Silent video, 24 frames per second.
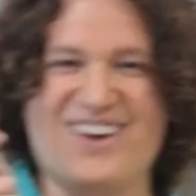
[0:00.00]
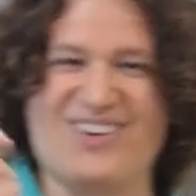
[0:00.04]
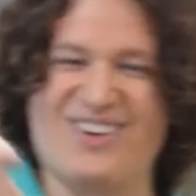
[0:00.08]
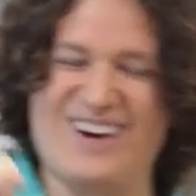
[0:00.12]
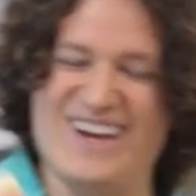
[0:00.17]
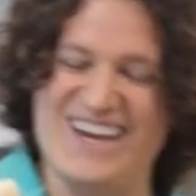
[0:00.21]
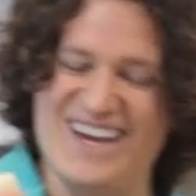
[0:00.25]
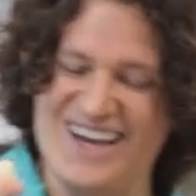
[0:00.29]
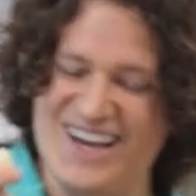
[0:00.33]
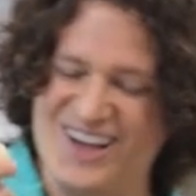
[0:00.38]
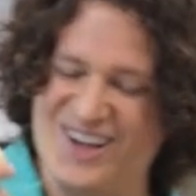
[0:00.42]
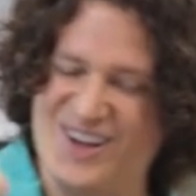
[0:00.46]

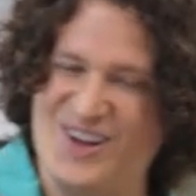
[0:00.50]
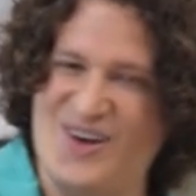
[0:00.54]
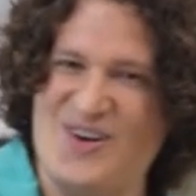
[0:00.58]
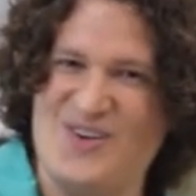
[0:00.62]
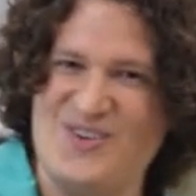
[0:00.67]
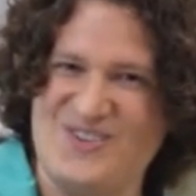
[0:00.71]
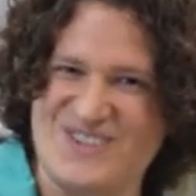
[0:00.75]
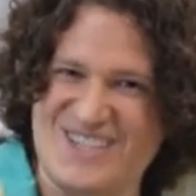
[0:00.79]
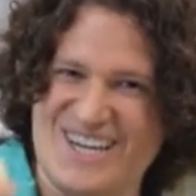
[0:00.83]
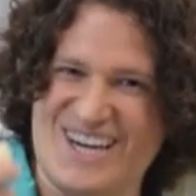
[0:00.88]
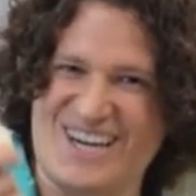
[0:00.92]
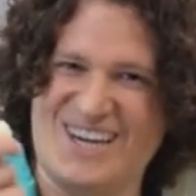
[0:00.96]
three
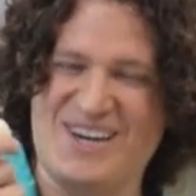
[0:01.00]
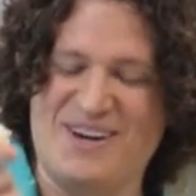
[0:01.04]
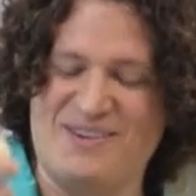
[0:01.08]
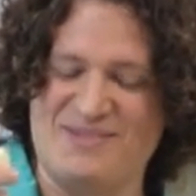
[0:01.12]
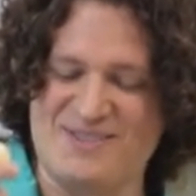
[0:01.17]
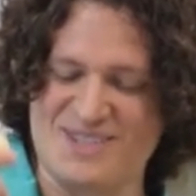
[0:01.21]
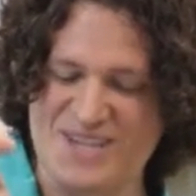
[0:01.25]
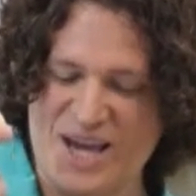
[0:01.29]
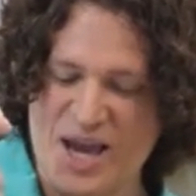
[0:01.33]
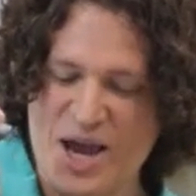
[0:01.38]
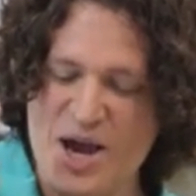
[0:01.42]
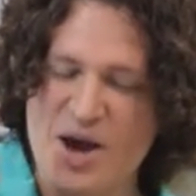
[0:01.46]
cloves that
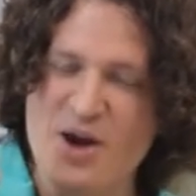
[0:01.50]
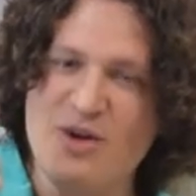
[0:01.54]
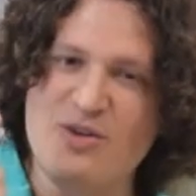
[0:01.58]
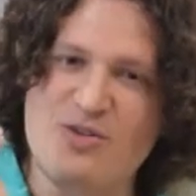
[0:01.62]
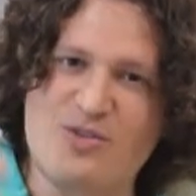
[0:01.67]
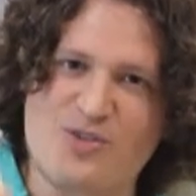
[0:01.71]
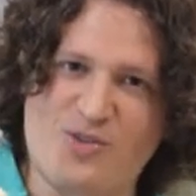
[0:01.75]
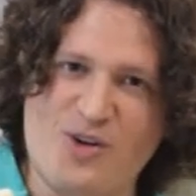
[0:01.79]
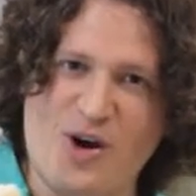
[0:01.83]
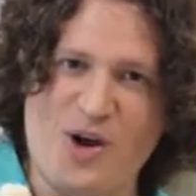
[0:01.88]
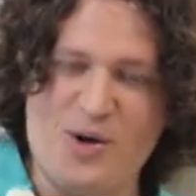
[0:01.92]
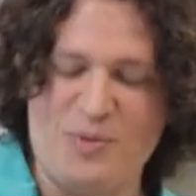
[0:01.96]
comes
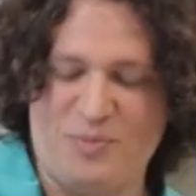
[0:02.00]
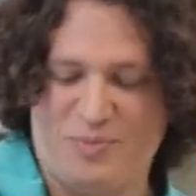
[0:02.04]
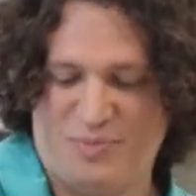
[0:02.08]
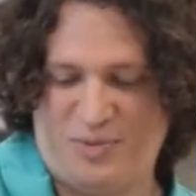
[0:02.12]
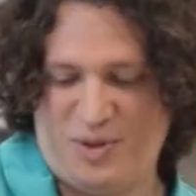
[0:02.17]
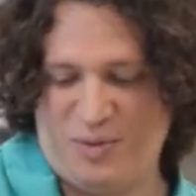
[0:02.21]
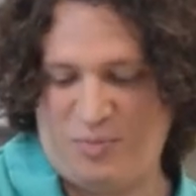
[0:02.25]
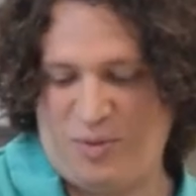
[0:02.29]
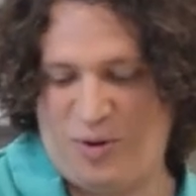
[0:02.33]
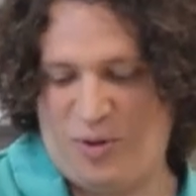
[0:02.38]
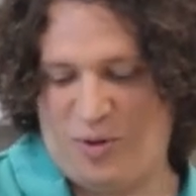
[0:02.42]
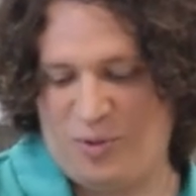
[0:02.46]
from
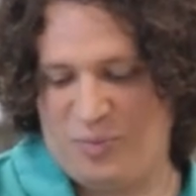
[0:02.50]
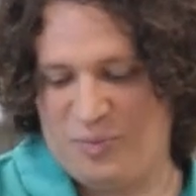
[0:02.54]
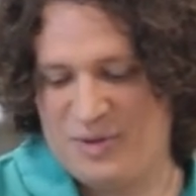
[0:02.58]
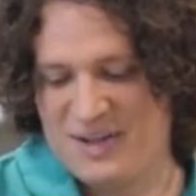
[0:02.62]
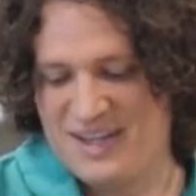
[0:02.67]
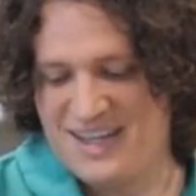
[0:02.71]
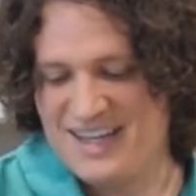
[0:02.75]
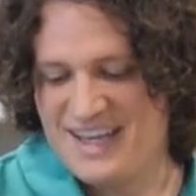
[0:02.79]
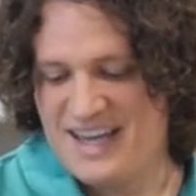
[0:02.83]
the bulb.